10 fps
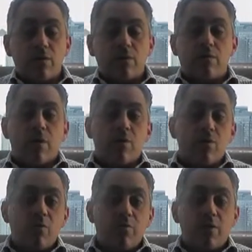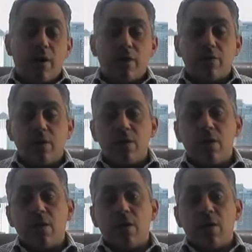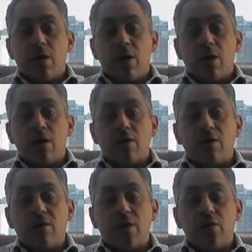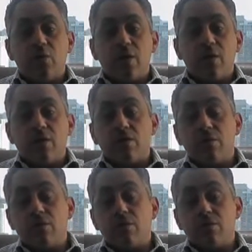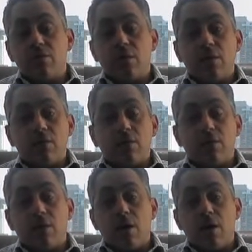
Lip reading: It's a great group to actually interface with, and it's a great